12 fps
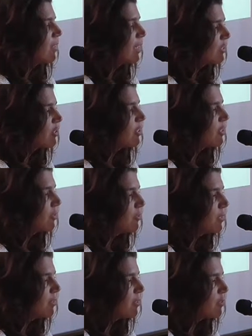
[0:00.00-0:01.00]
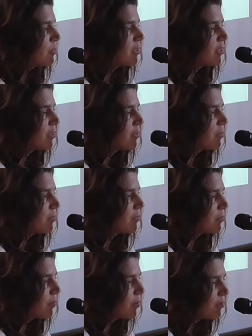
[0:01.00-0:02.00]
National Research
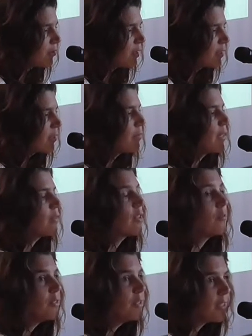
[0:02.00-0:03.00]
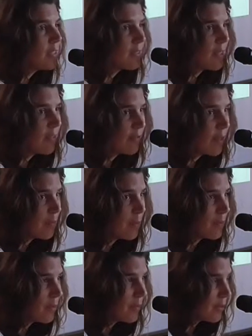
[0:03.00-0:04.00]
Project about Community Self-Help
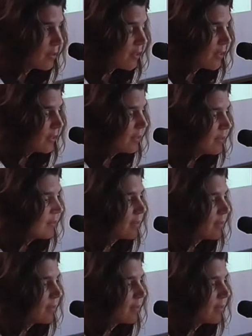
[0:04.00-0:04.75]
in Switzerland,